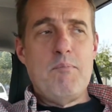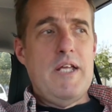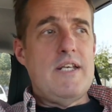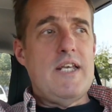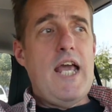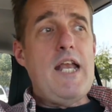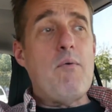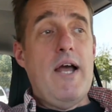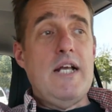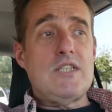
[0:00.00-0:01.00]
But
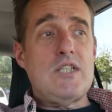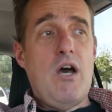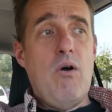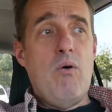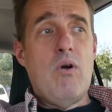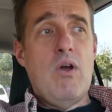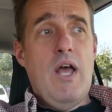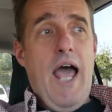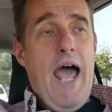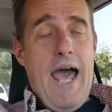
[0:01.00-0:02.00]
anyway, so
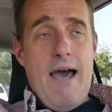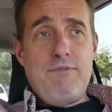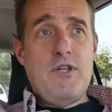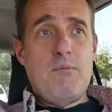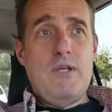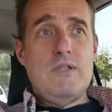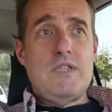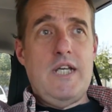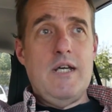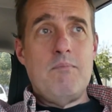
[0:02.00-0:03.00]
after the
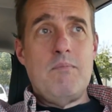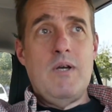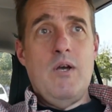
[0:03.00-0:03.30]
museum,